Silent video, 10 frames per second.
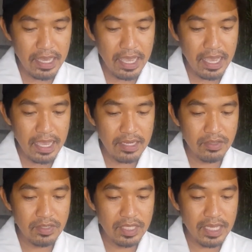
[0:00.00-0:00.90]
and
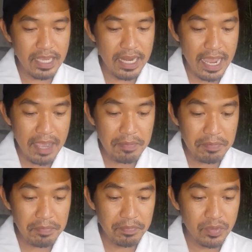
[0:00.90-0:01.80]
using an app
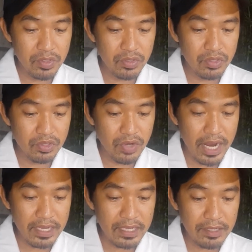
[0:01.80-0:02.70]
to track